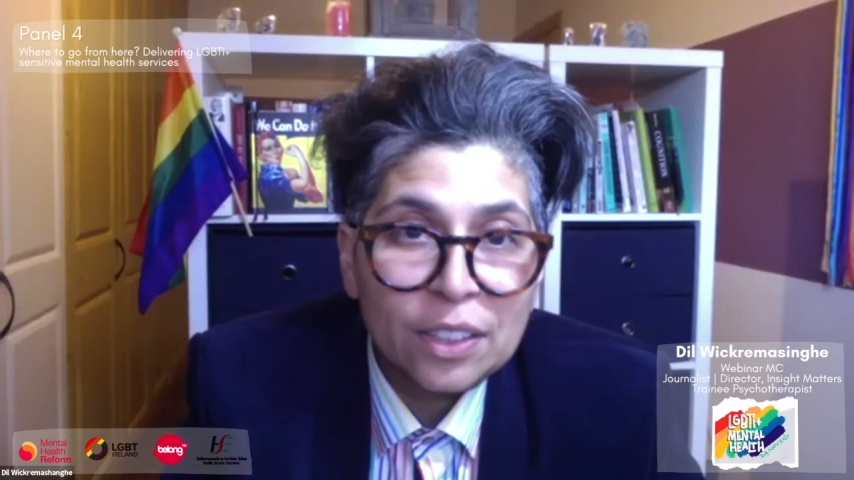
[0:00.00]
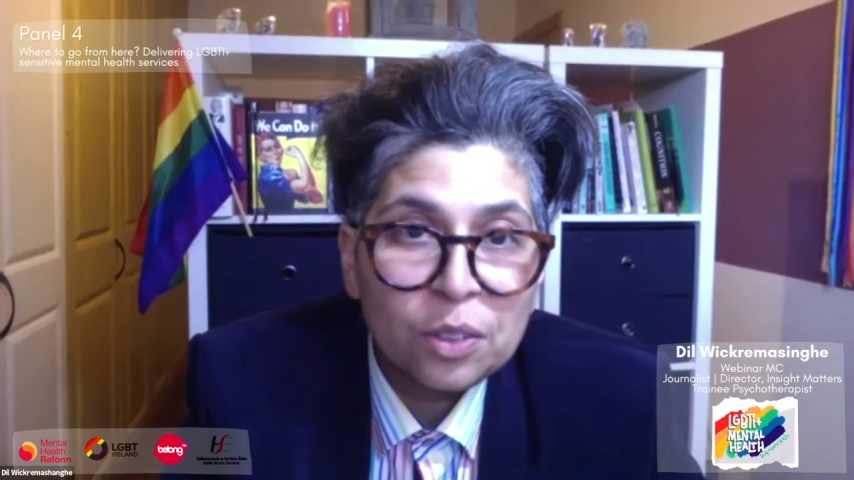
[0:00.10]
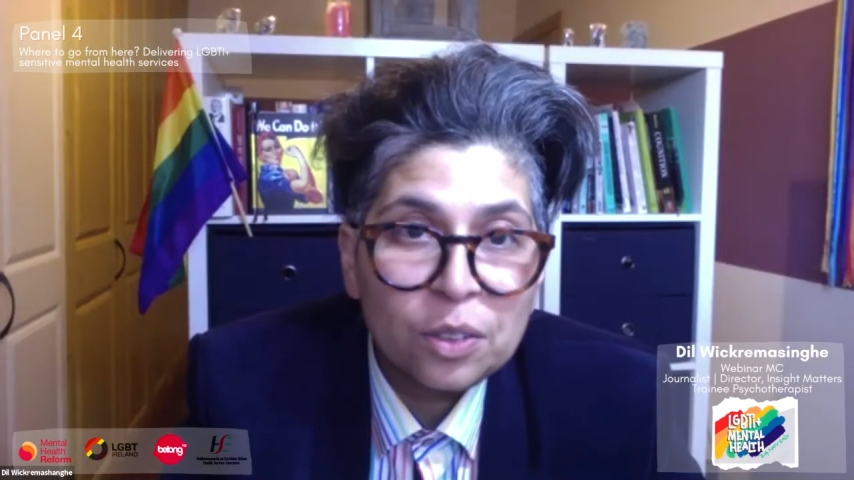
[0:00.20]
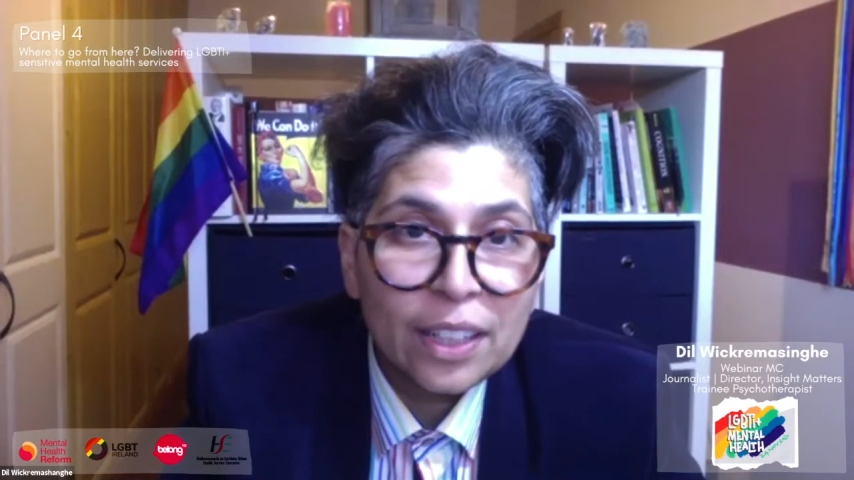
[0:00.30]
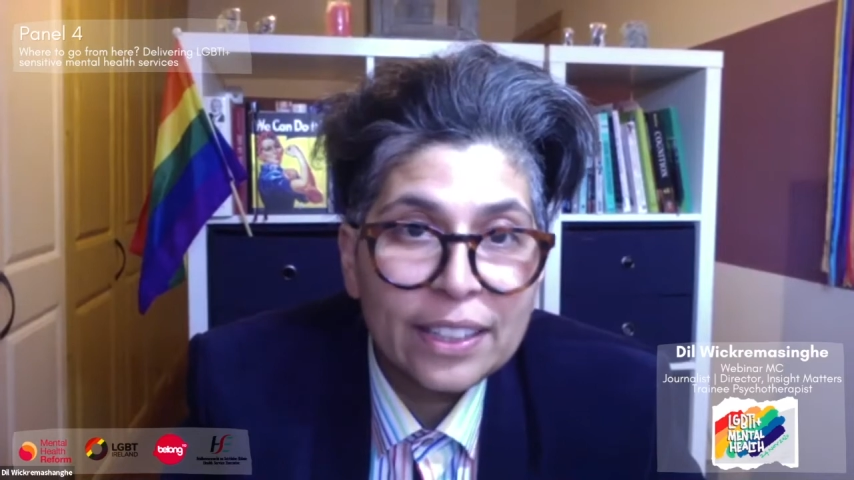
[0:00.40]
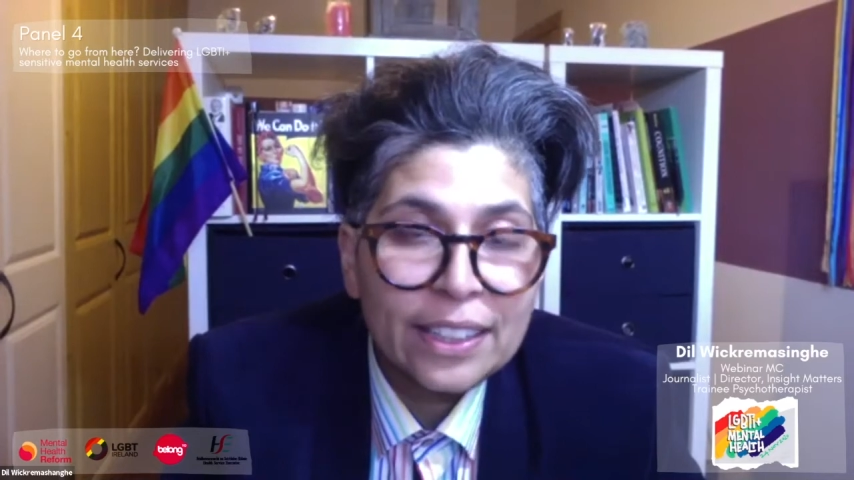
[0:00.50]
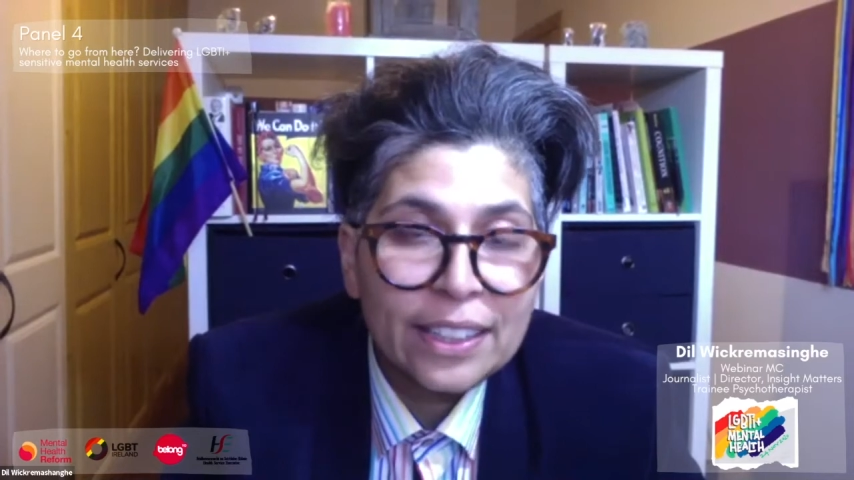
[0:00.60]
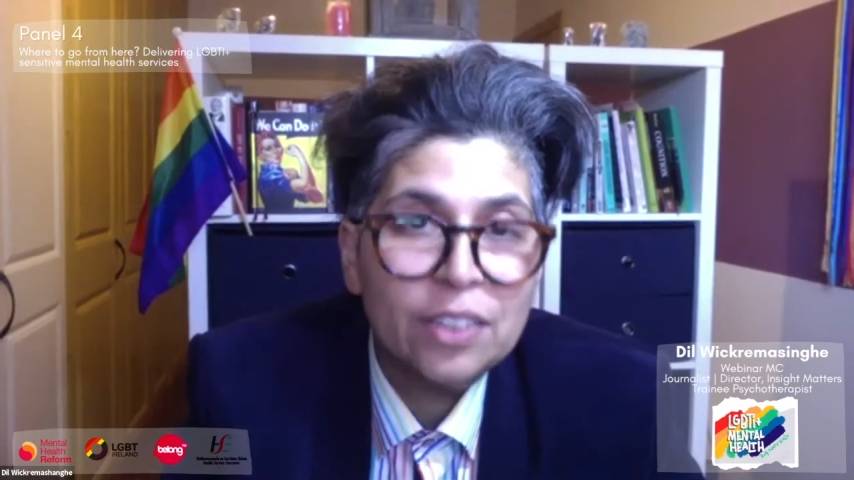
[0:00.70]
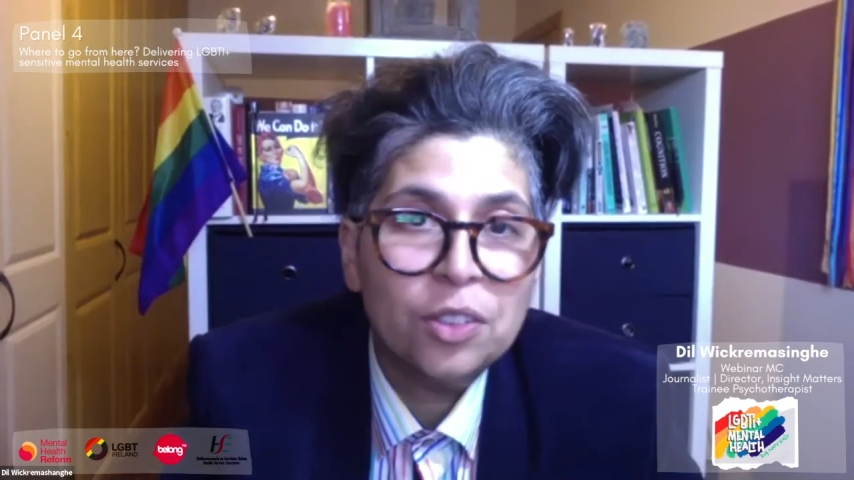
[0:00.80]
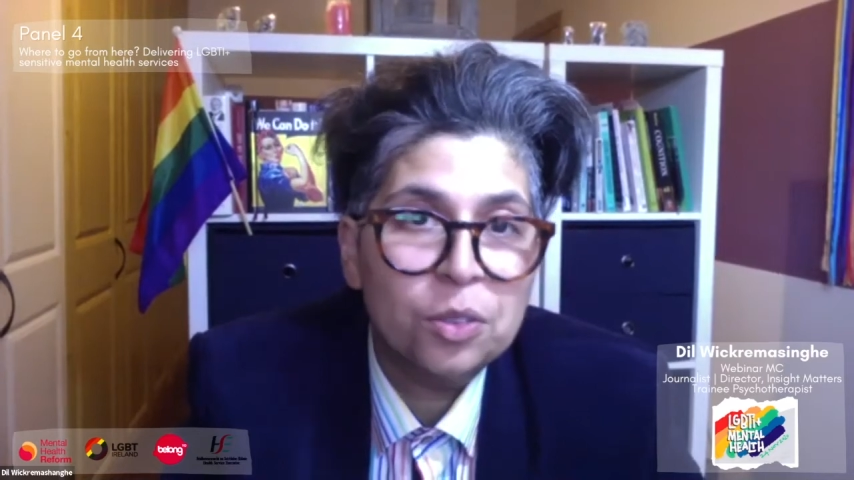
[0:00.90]
you and
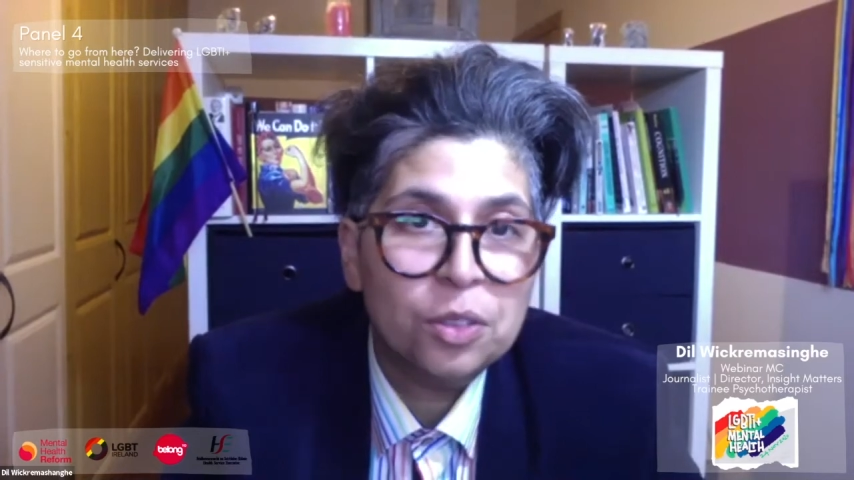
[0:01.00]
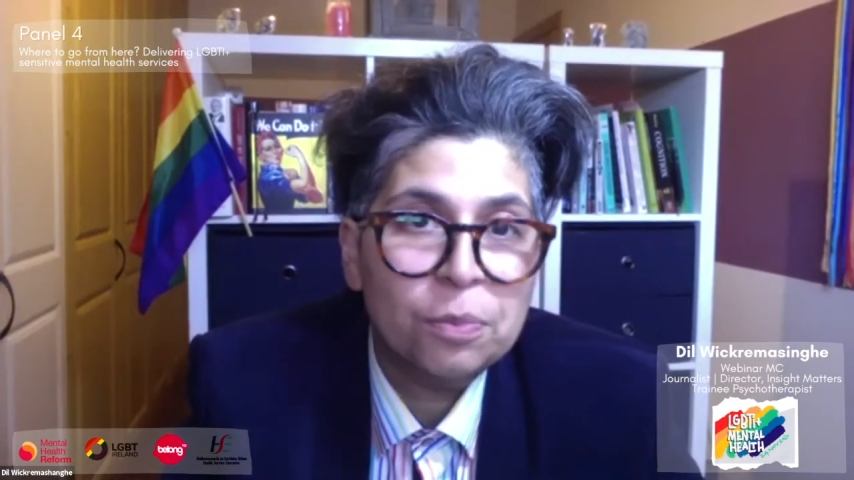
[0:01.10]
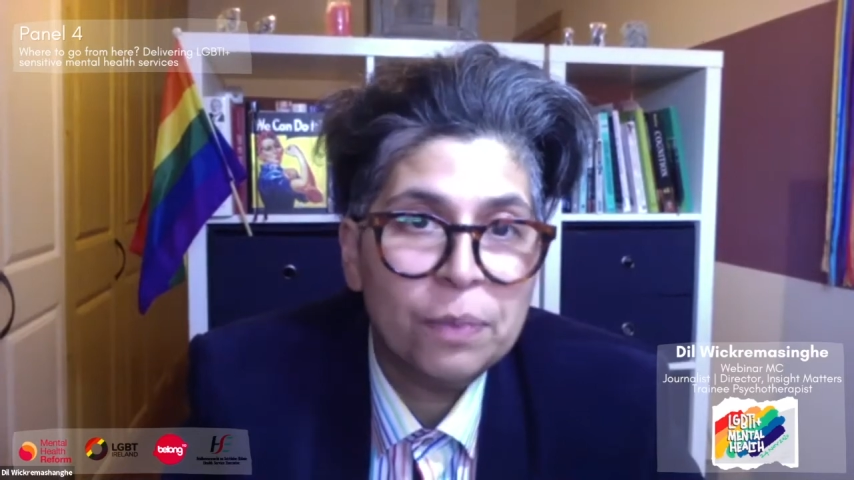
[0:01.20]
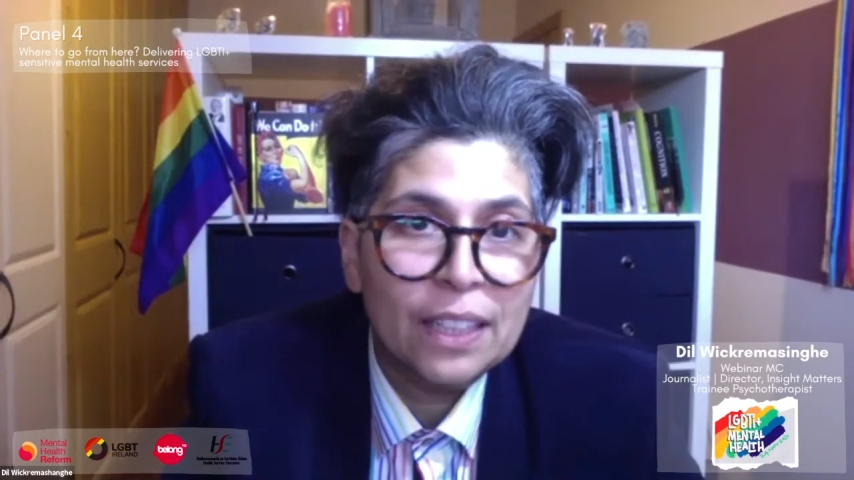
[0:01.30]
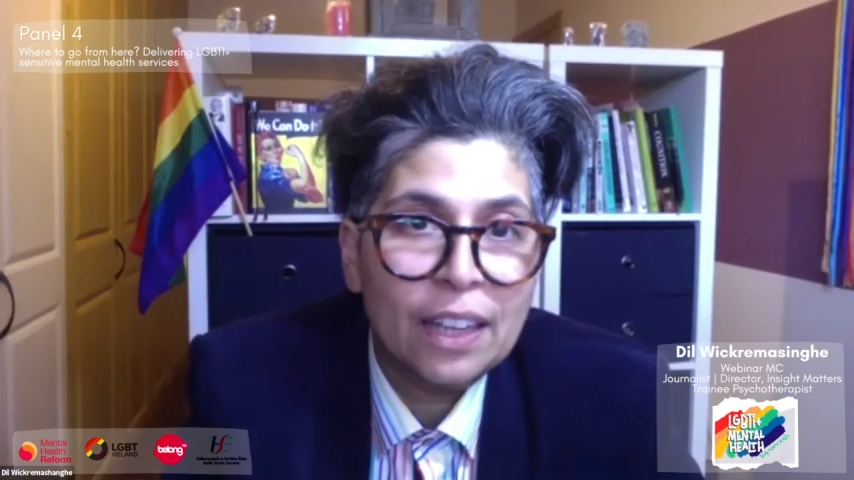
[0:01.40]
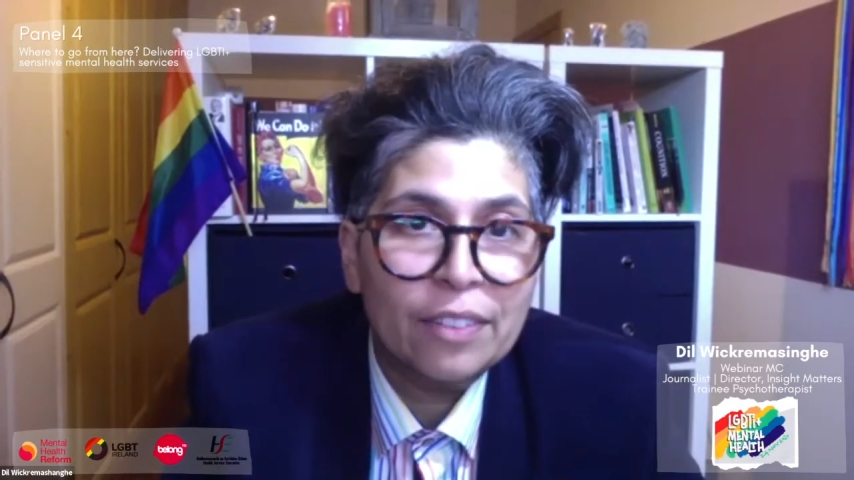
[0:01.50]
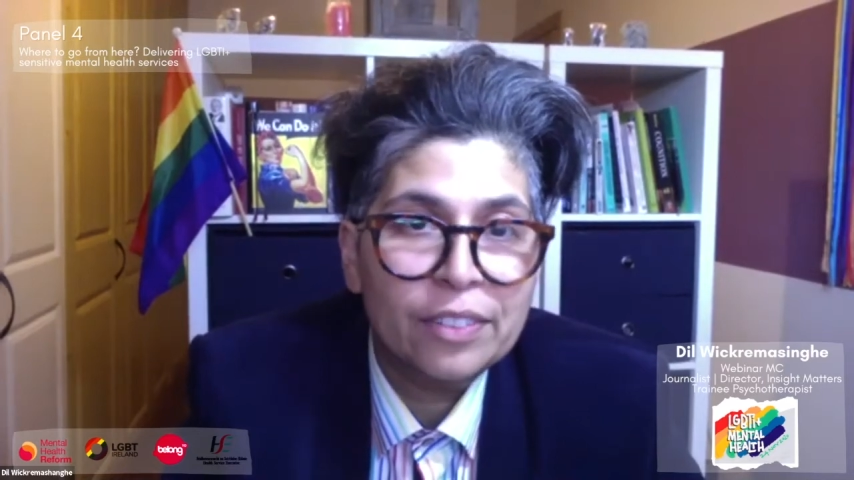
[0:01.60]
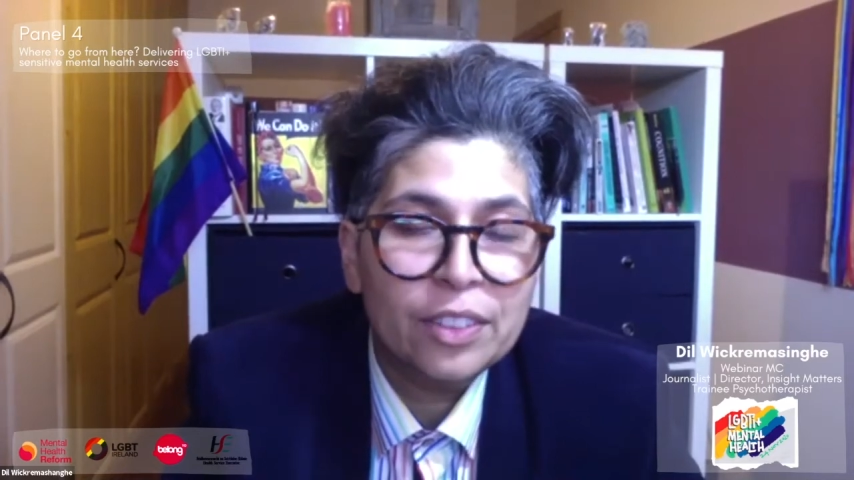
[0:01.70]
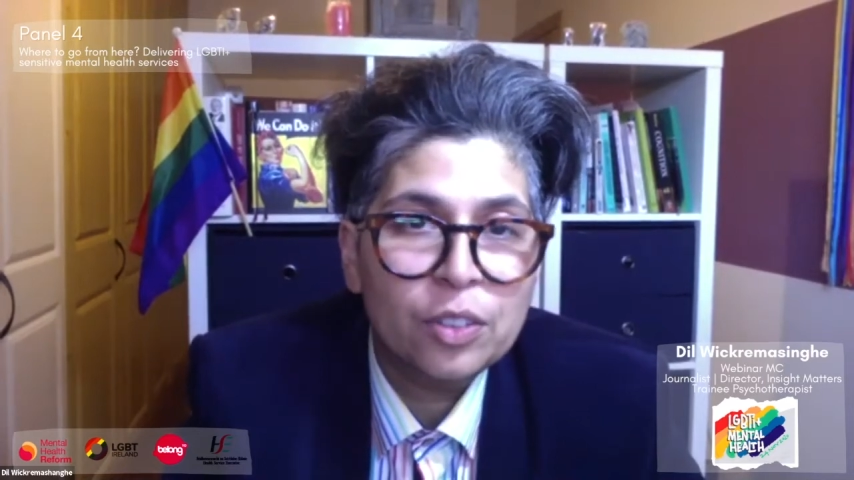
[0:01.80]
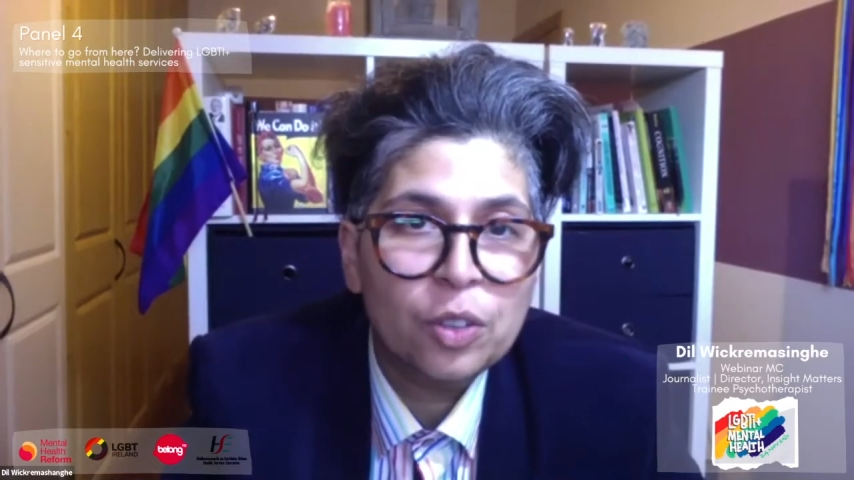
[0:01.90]
hear you speak
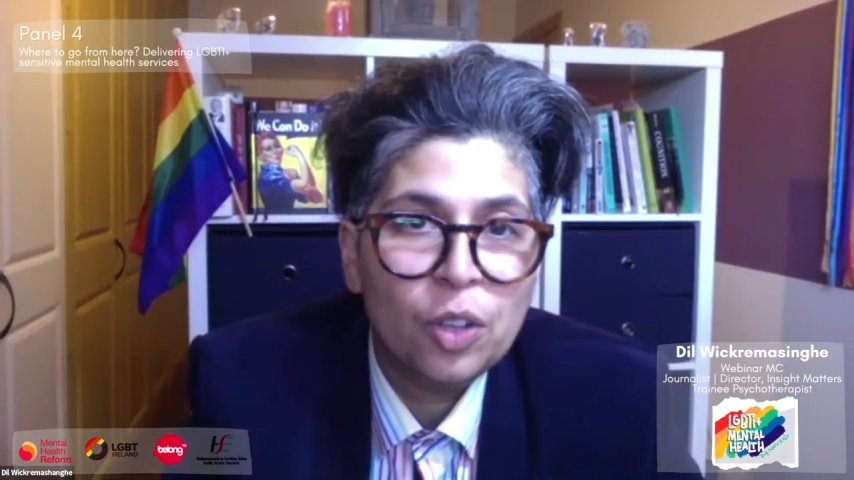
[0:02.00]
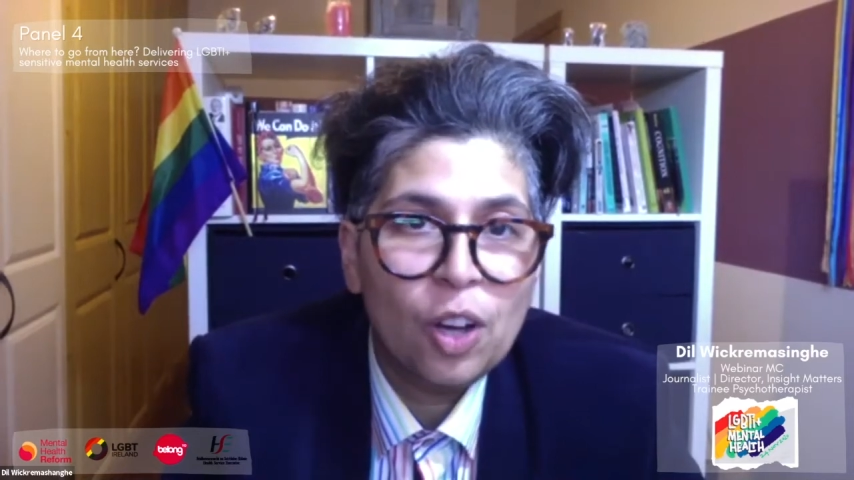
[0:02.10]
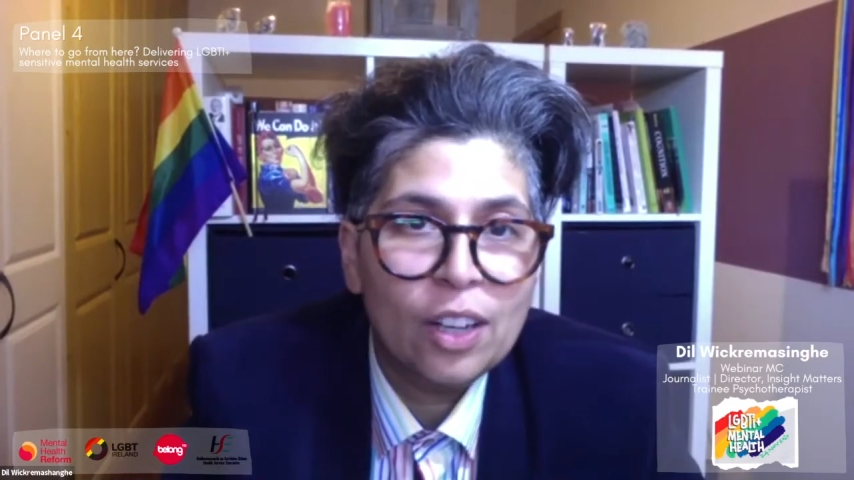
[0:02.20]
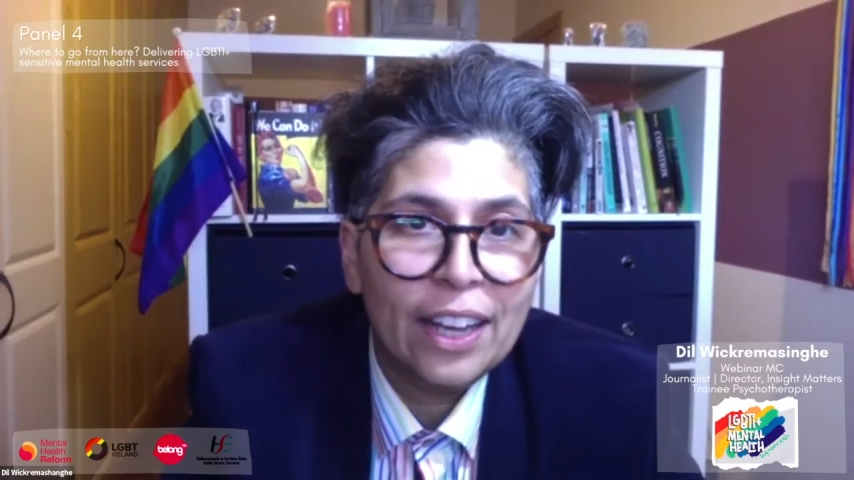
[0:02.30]
after so long.